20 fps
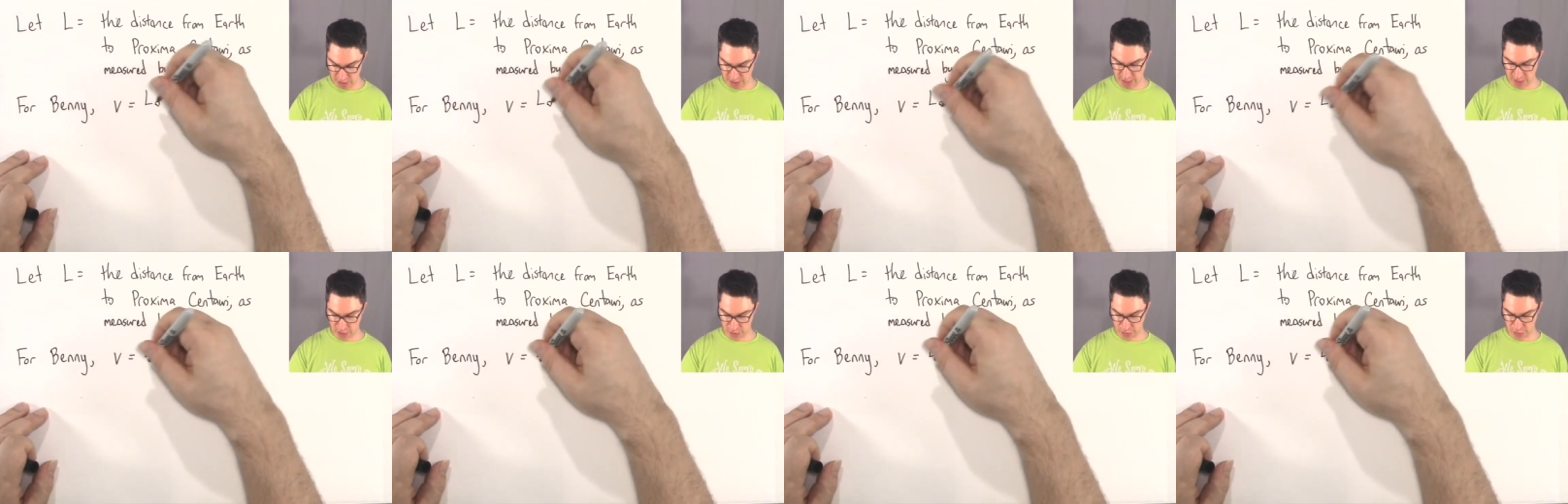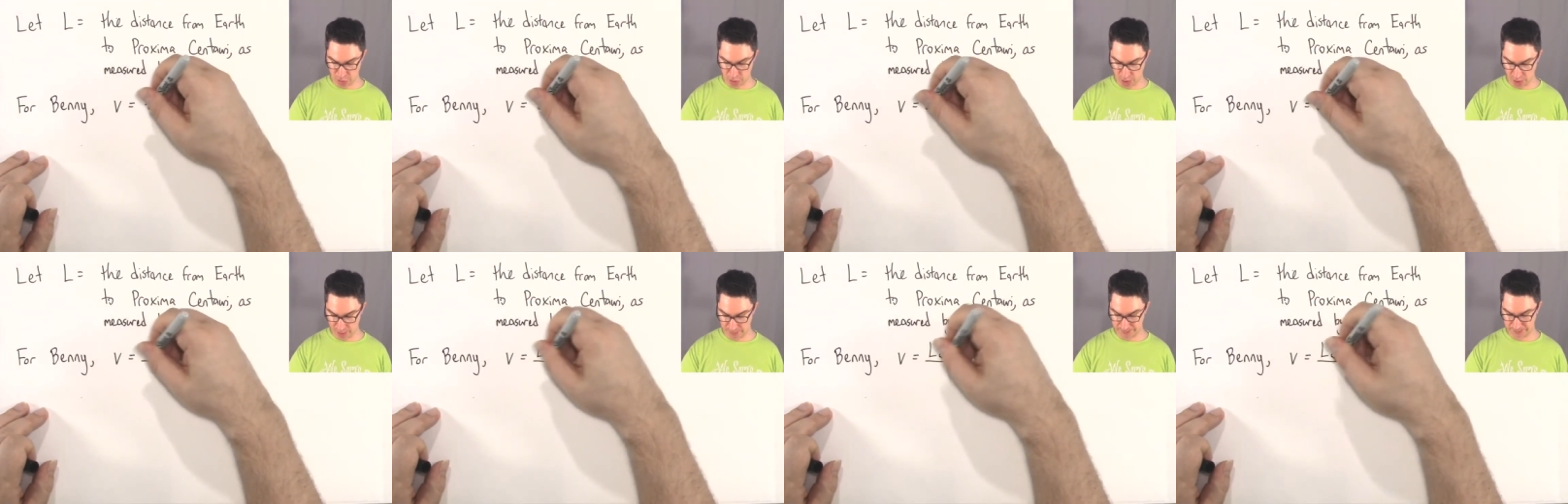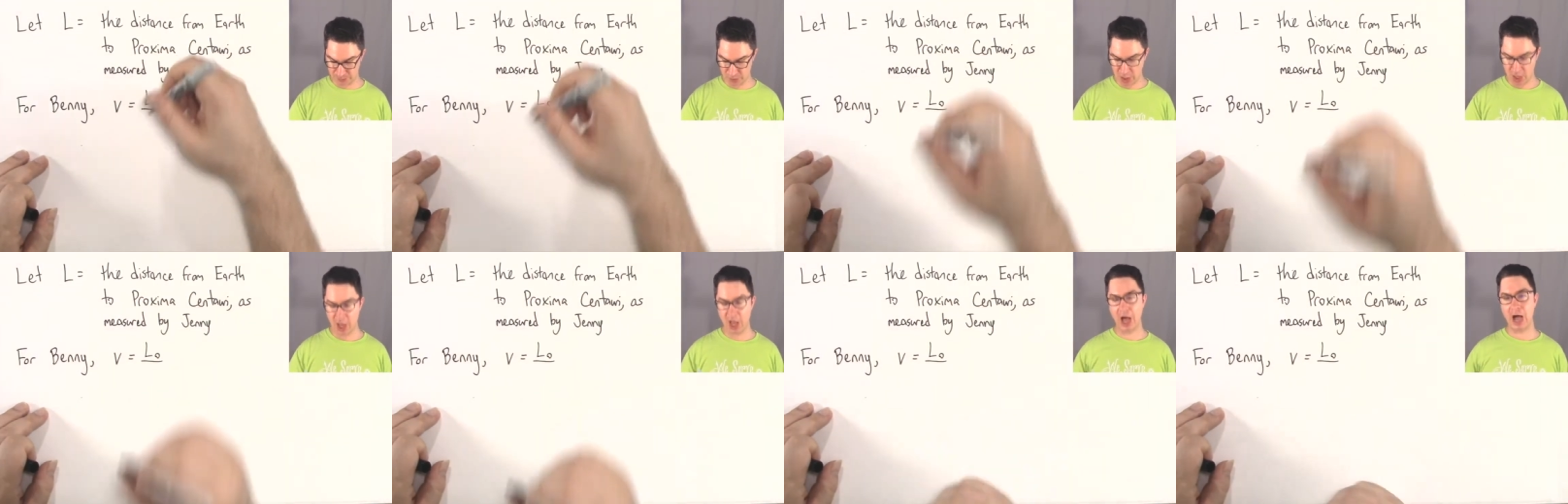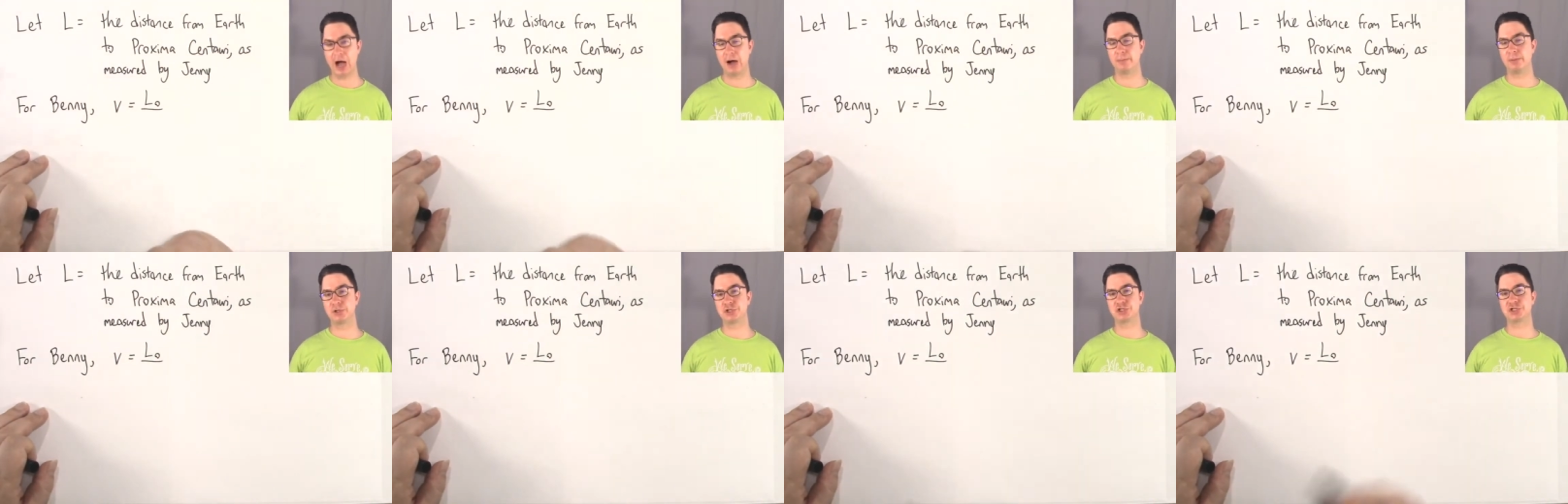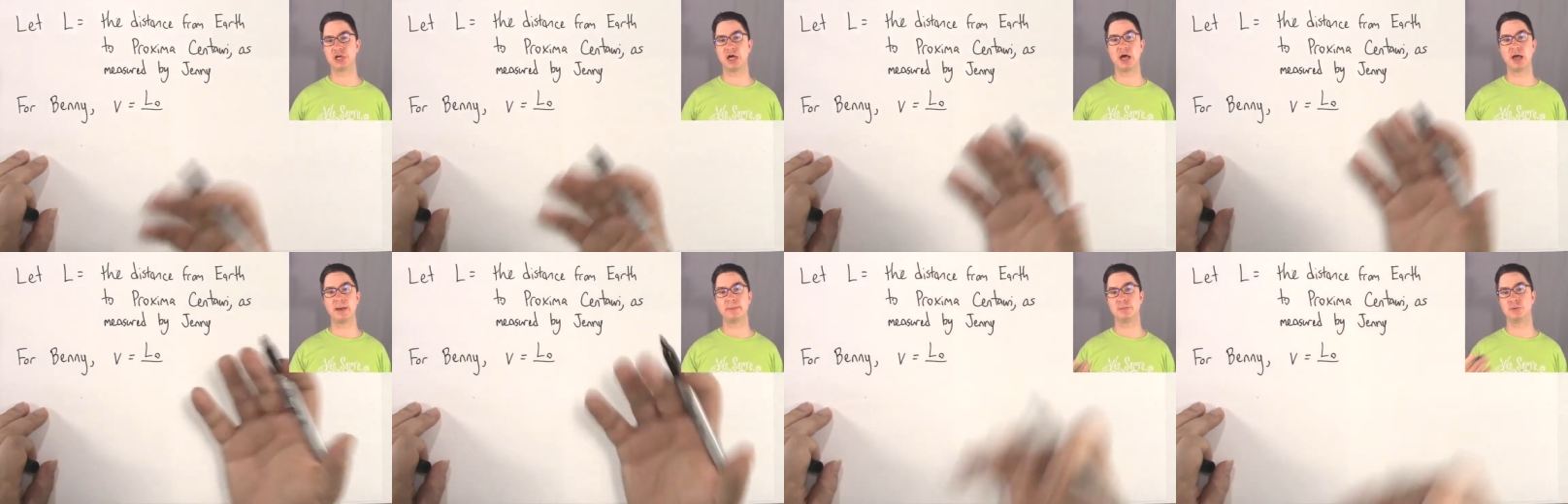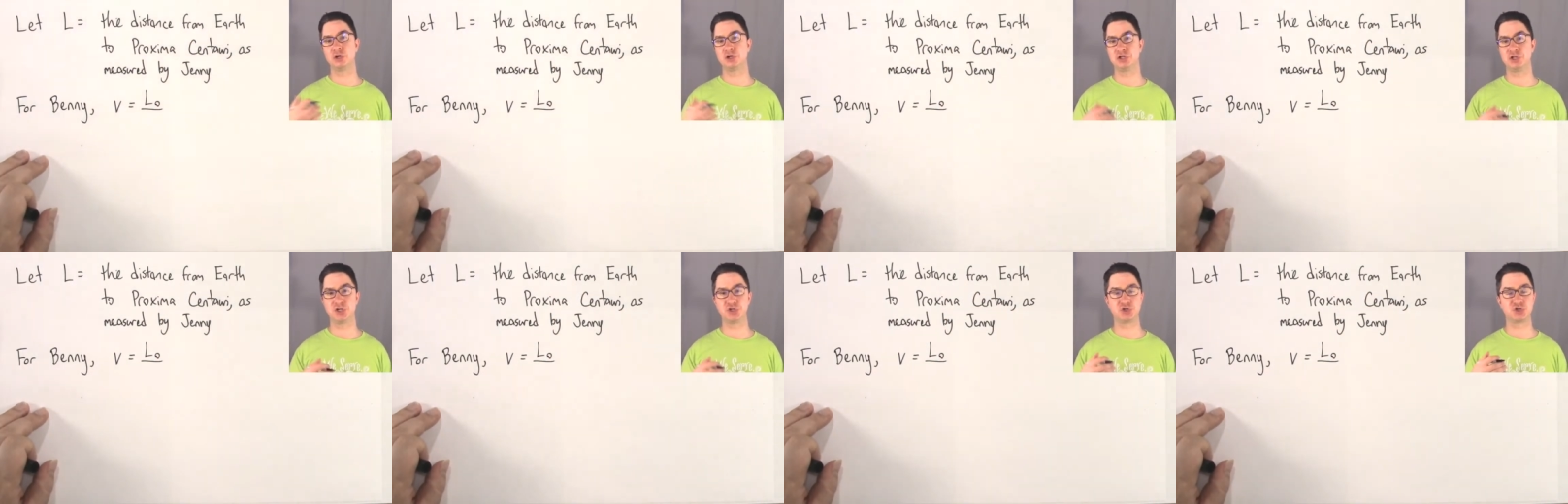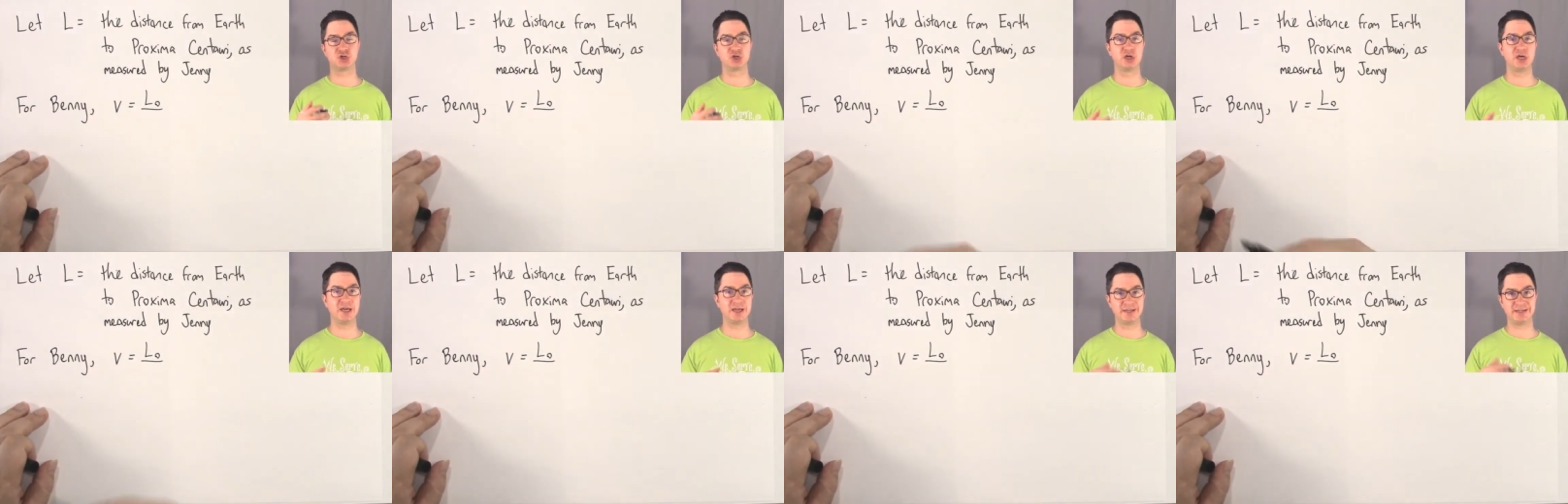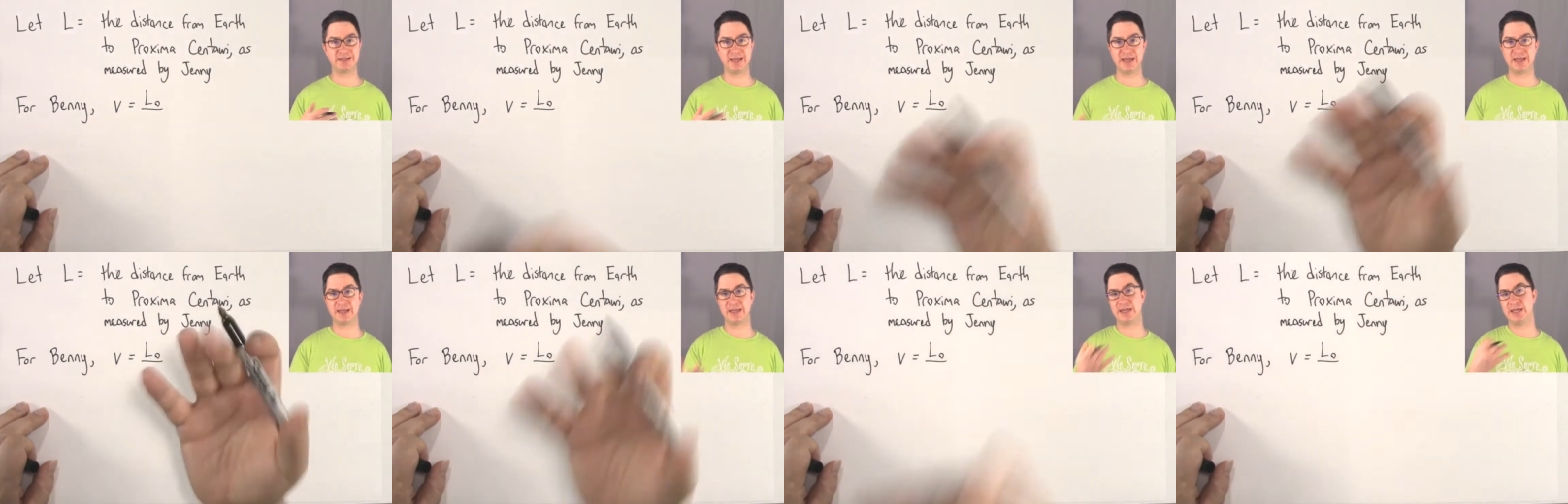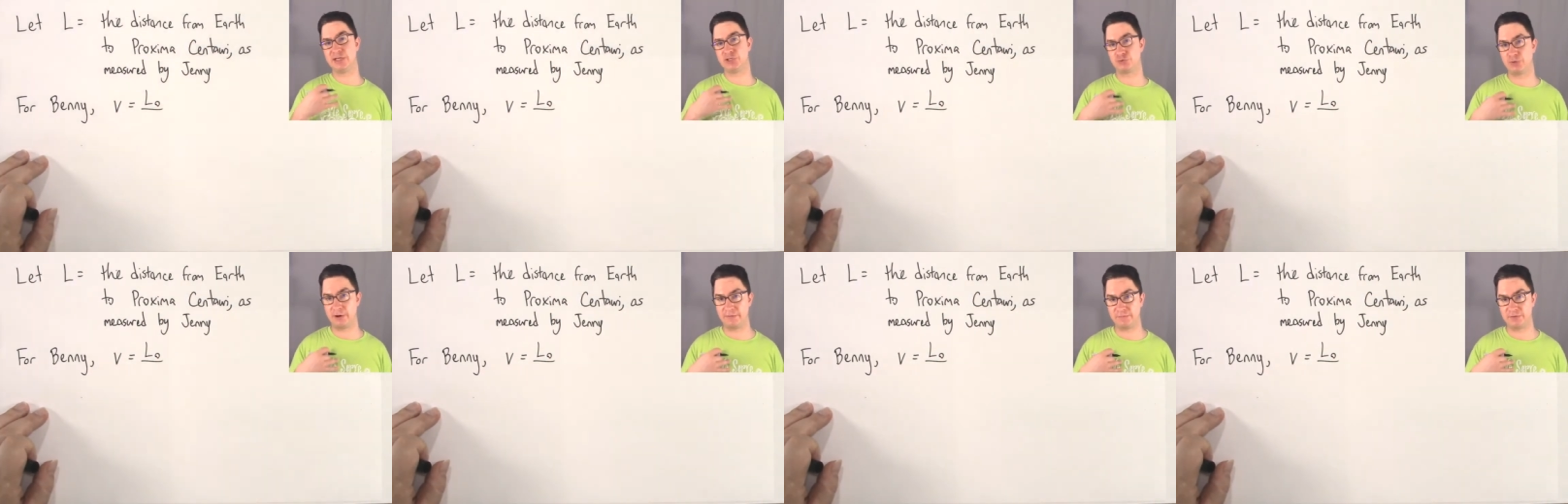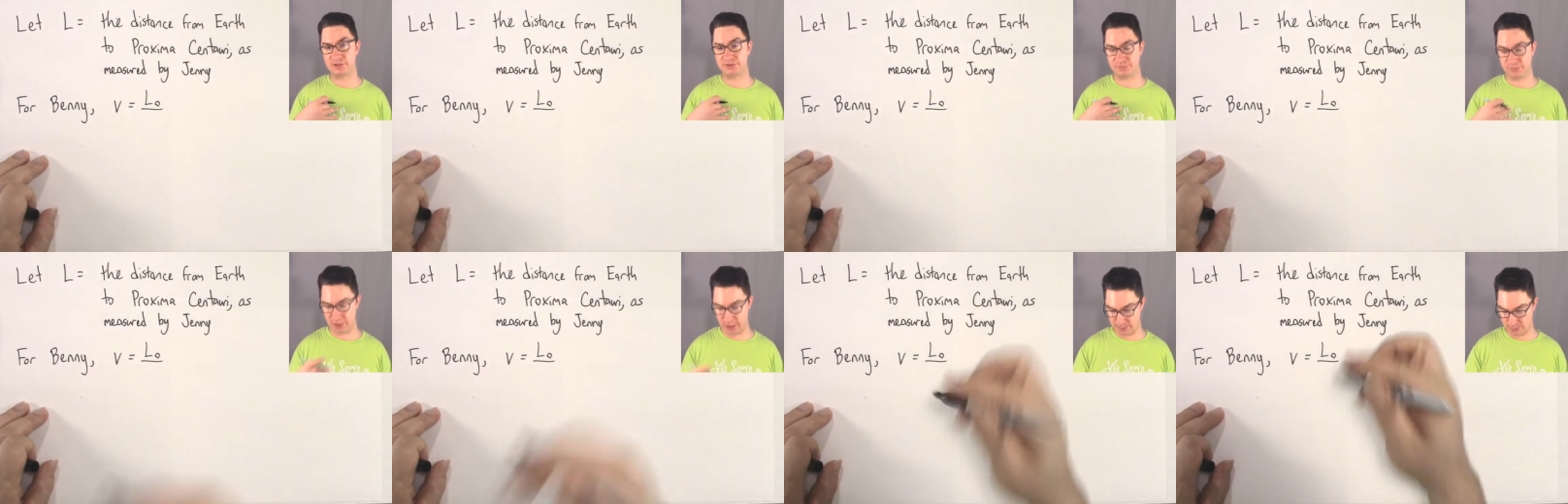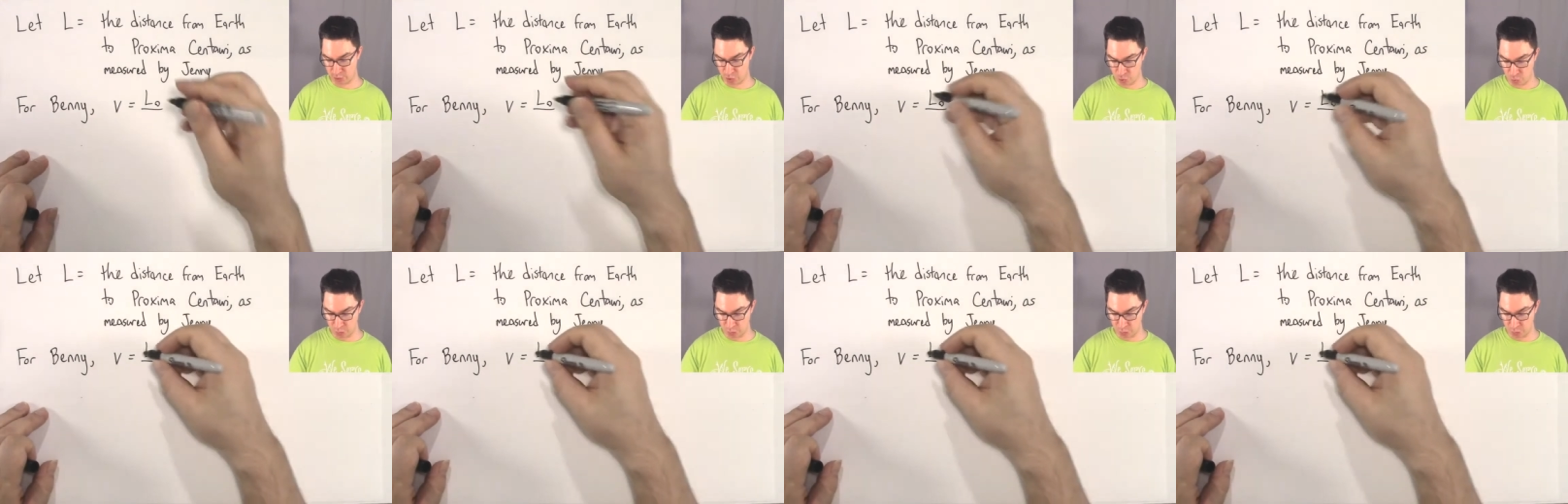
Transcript: L naught. How much time does it take in his reference frame?